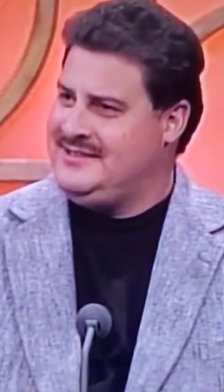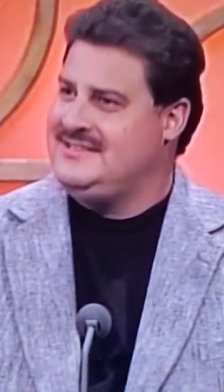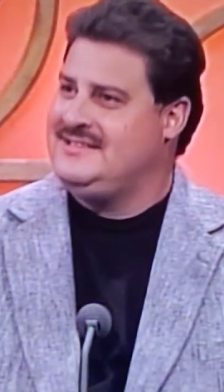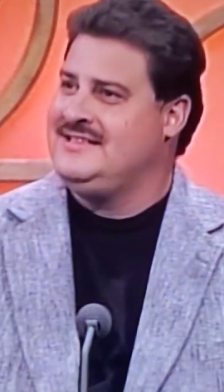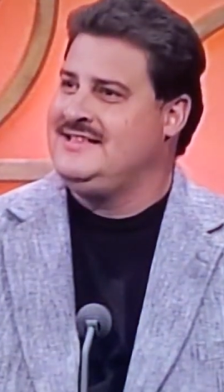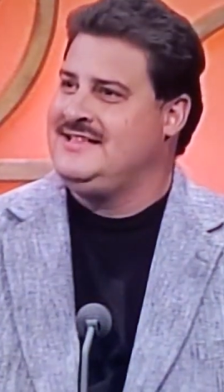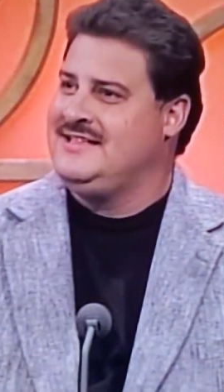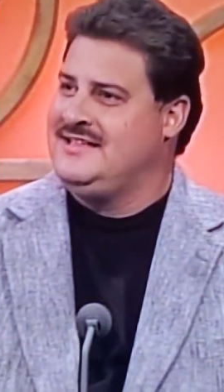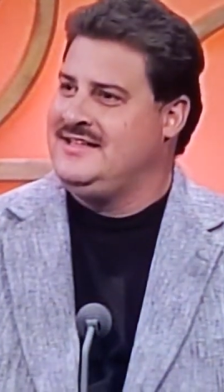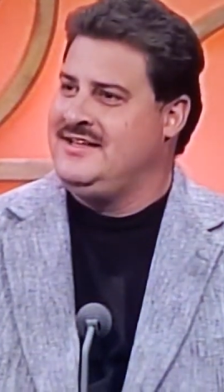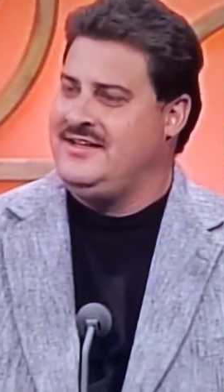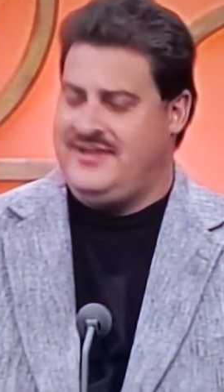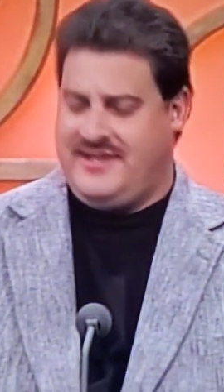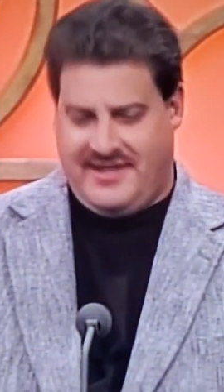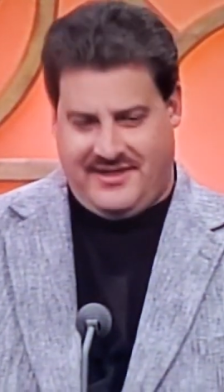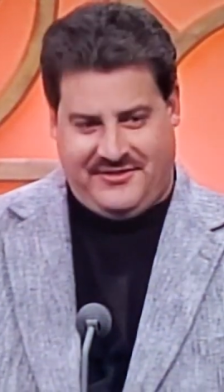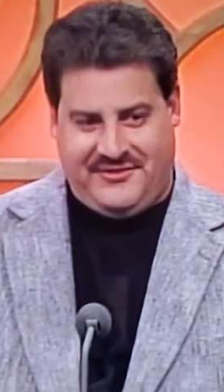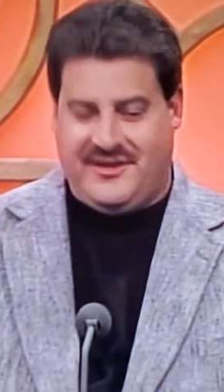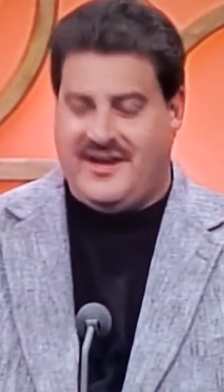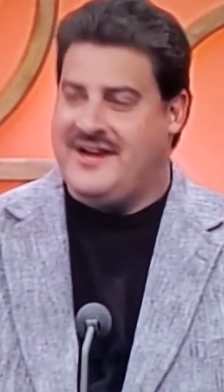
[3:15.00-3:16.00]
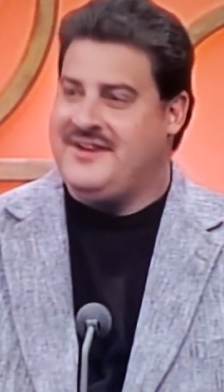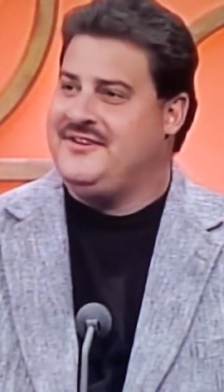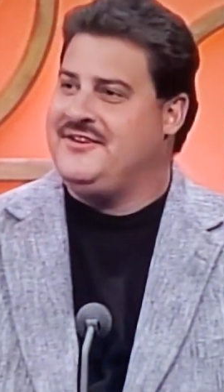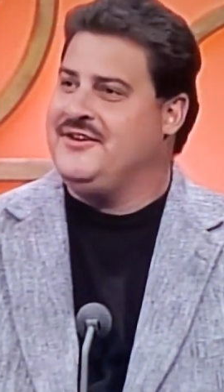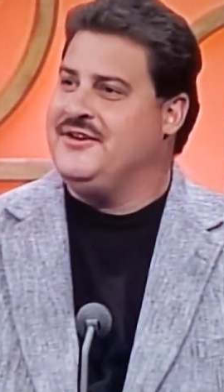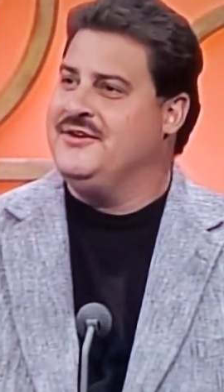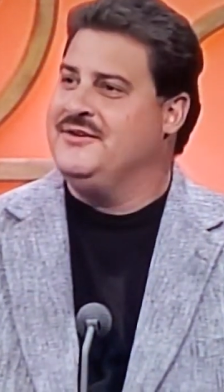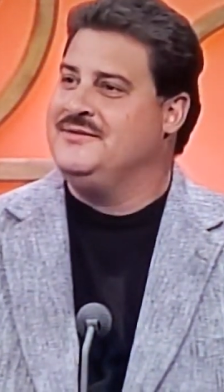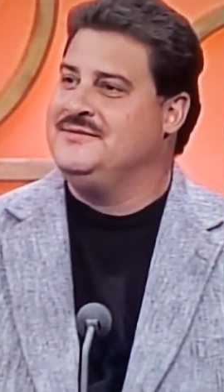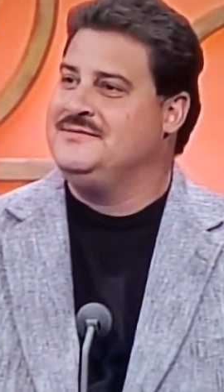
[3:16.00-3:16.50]
want a baby? Yes, I
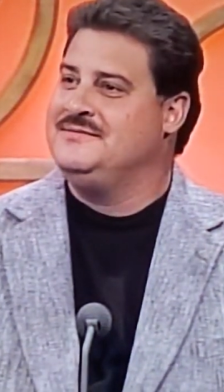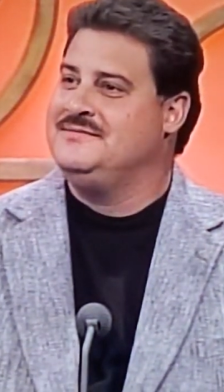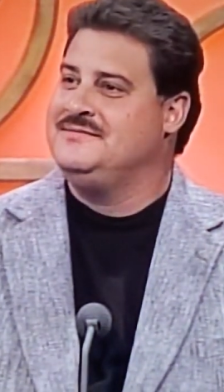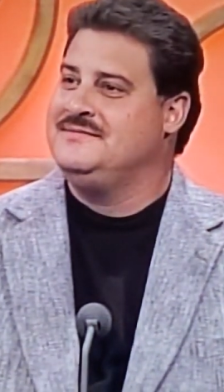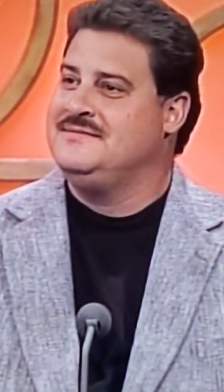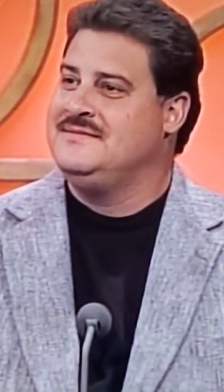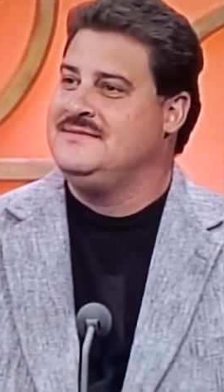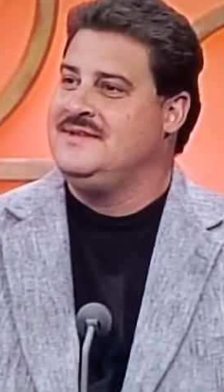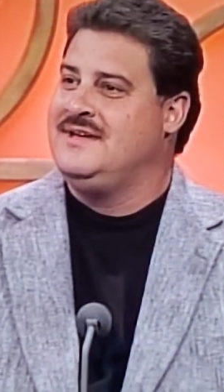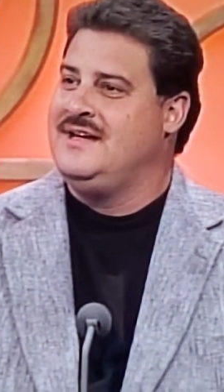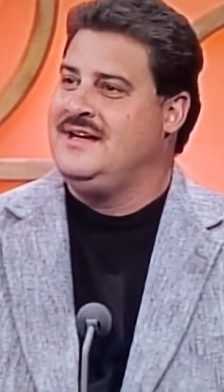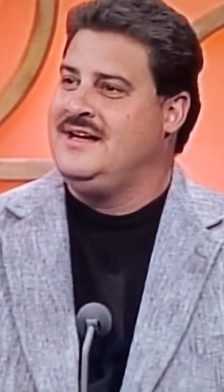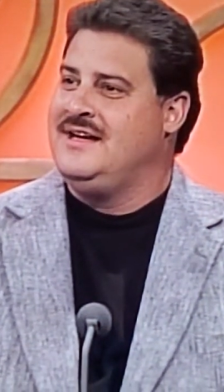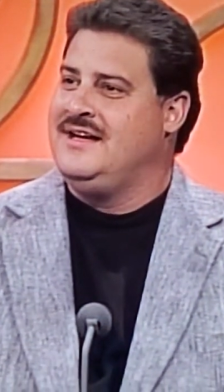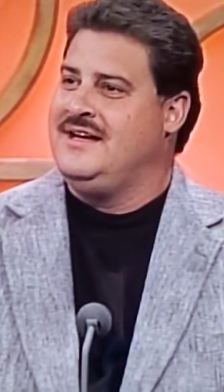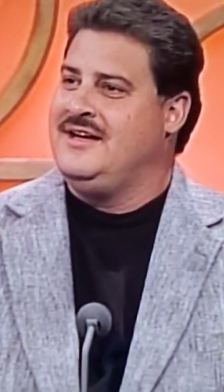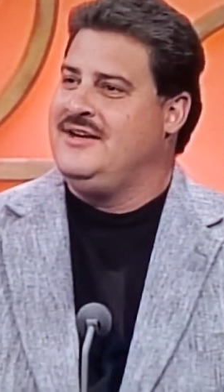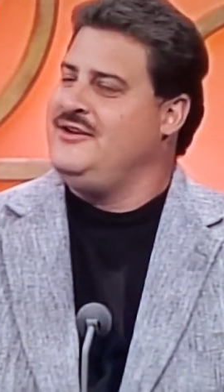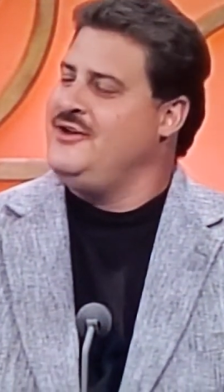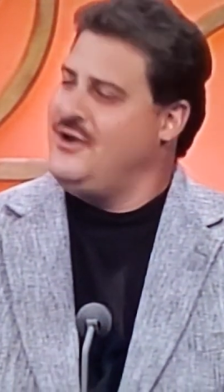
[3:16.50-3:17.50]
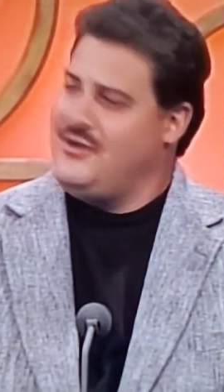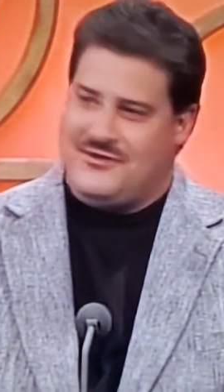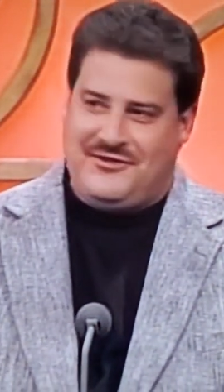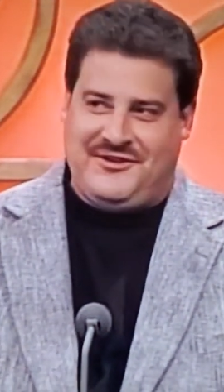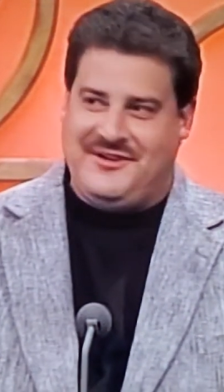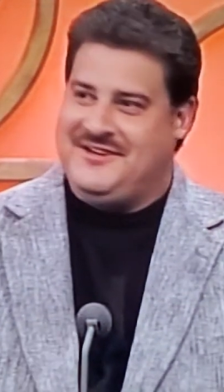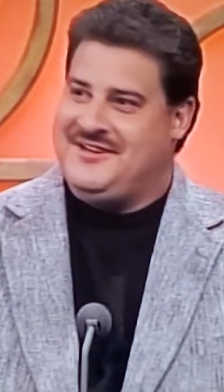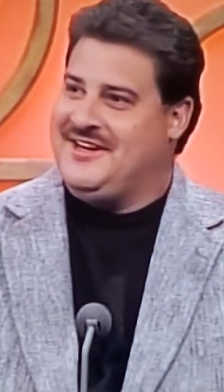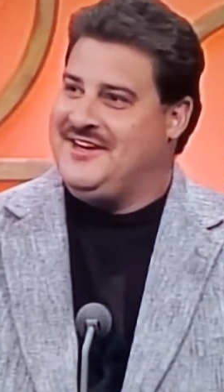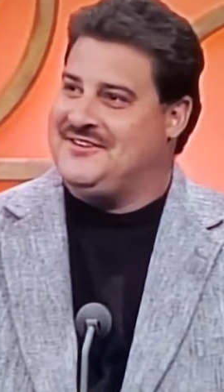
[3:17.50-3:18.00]
do. Does she want a baby? No,
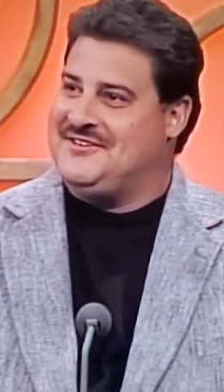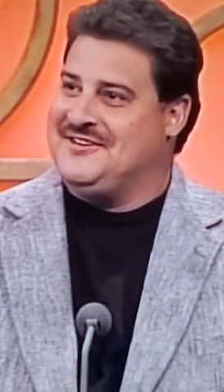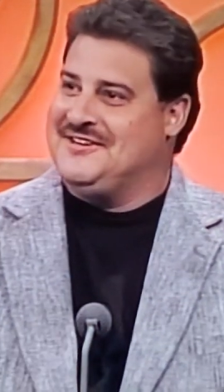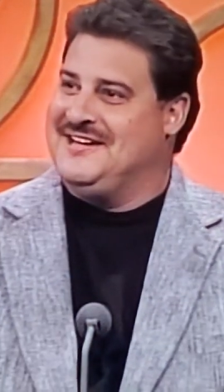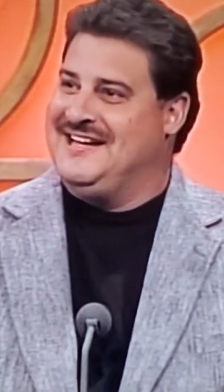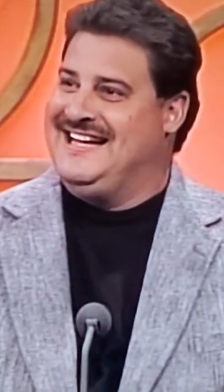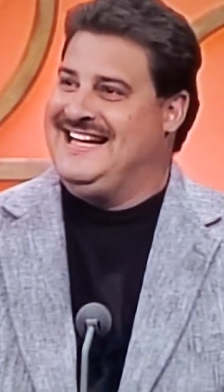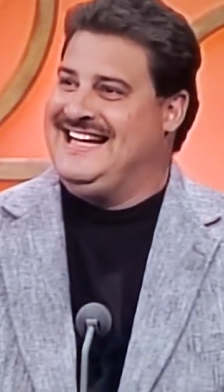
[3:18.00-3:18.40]
she doesn't. No, she